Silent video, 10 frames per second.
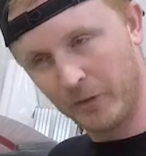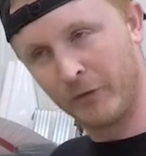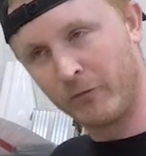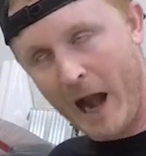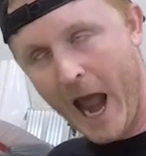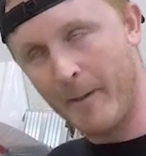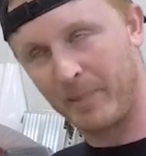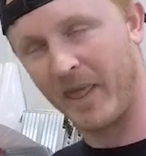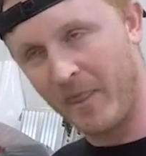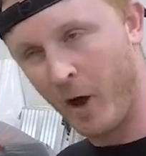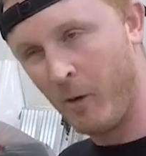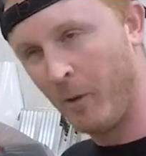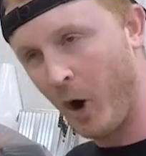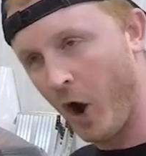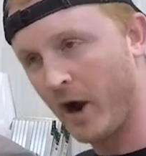to wrap it no
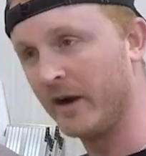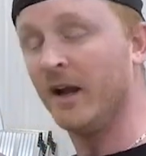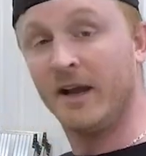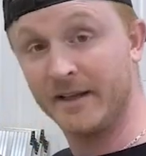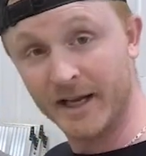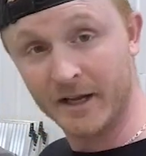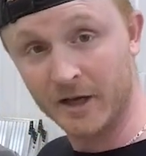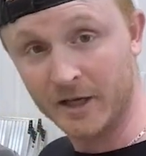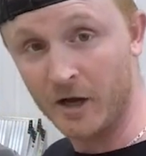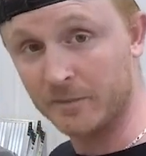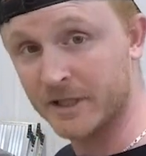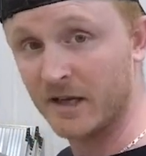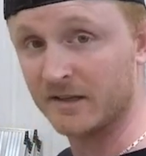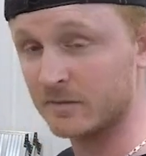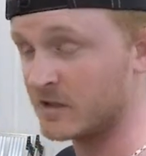more. And then I got to call up the
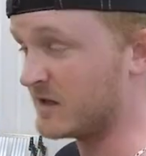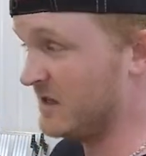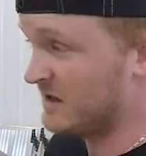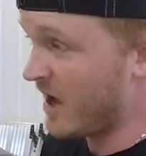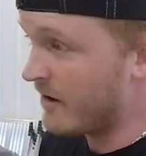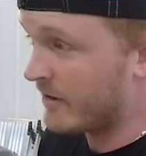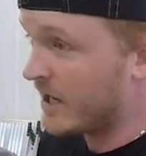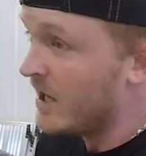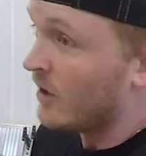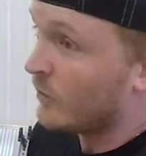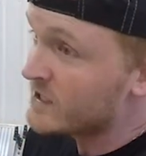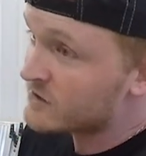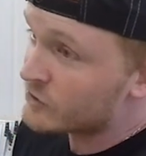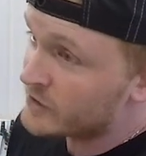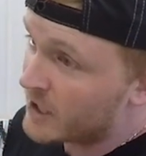customer and say, sorry, we
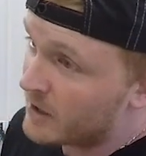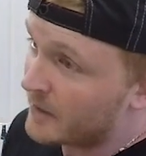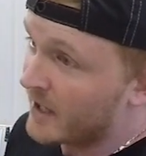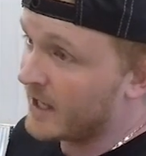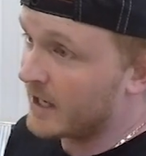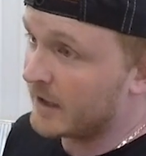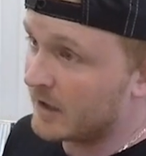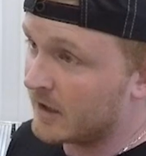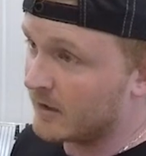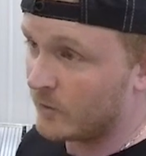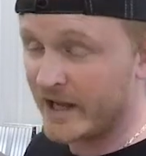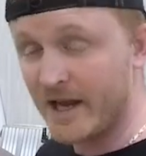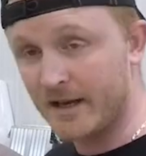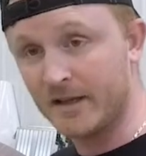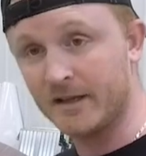screwed up and we
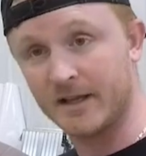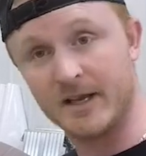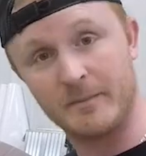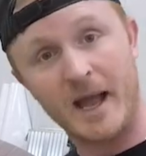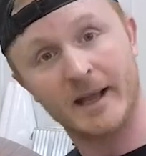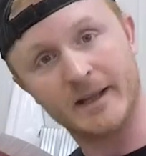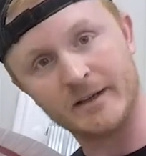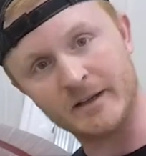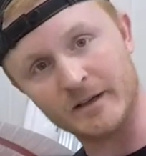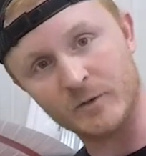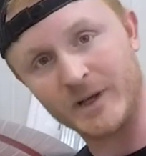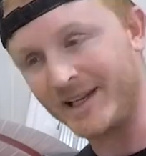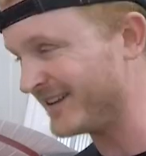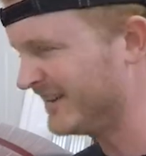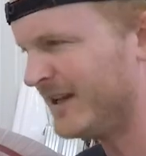gotta get it back in here in a
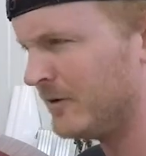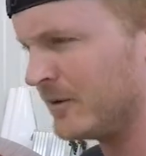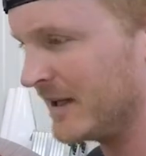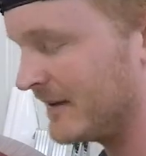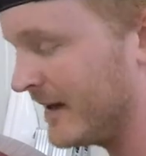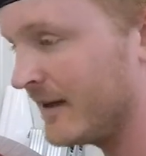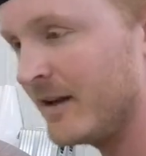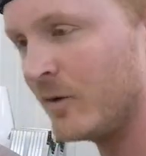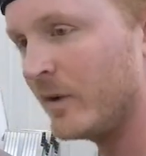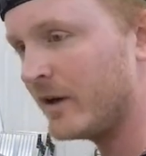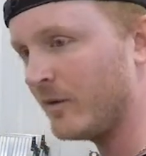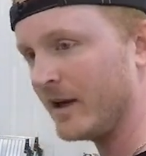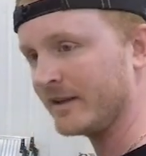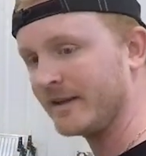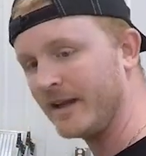week. They don't want that. We don't
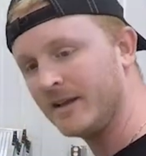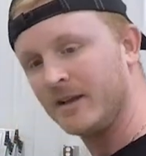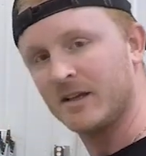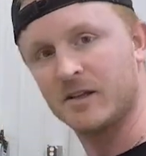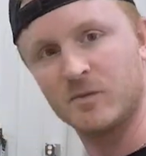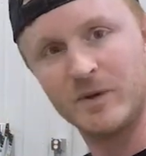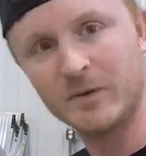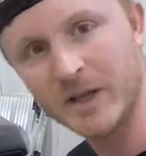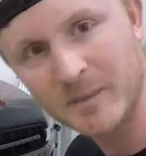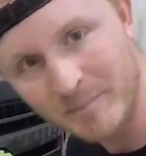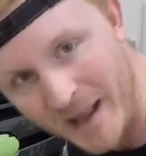want that, because we don't get